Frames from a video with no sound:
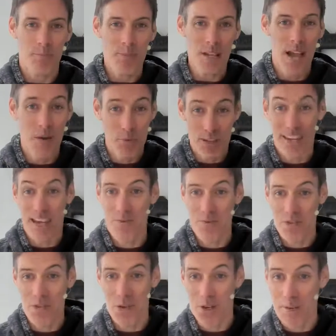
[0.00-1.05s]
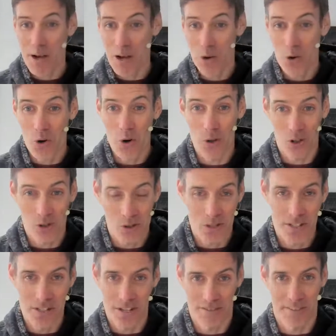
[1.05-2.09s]
And we're talking about all
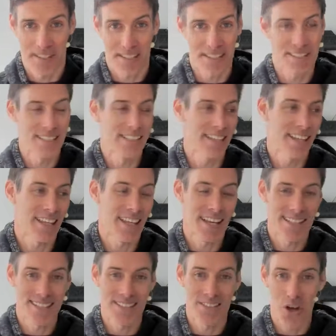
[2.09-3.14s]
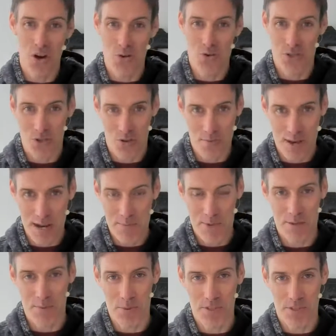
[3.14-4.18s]
or nothing that so many
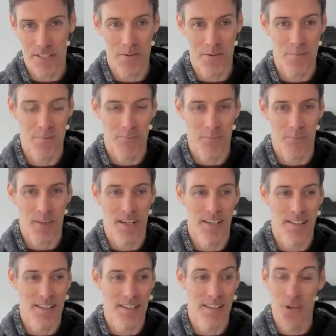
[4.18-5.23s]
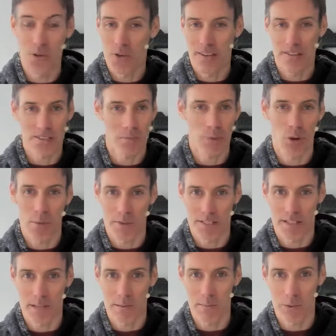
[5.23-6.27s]
people do. And New Year is the prime
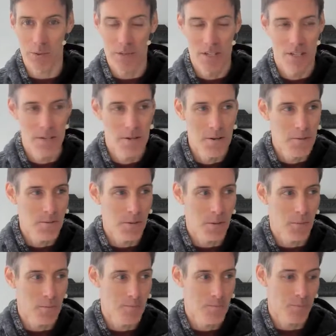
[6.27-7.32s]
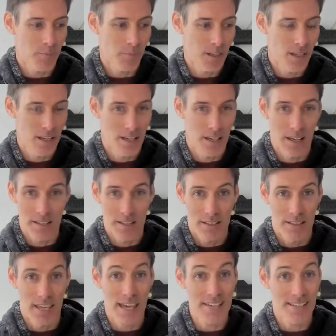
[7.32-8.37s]
example. So
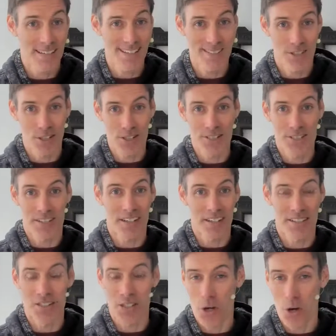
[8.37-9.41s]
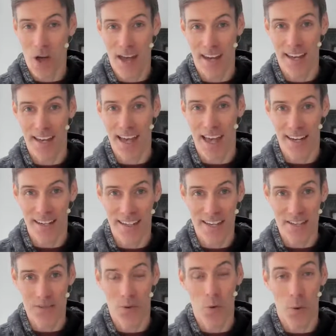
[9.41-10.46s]
yes, it's good to go at it and
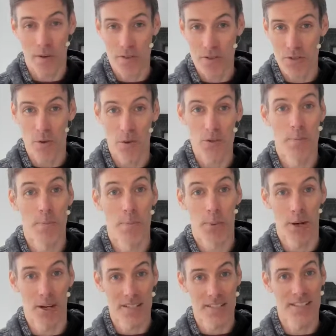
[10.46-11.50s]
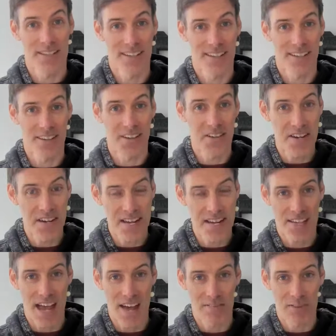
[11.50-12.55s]
get some quick results, but you need
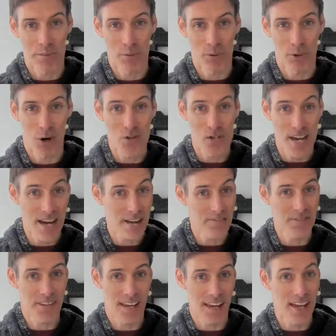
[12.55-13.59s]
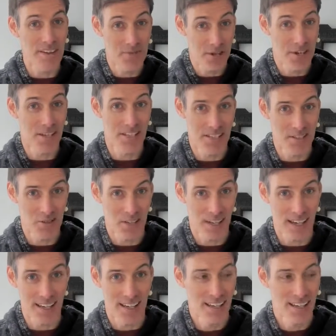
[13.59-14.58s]
to have an approach after that if you're going to do that.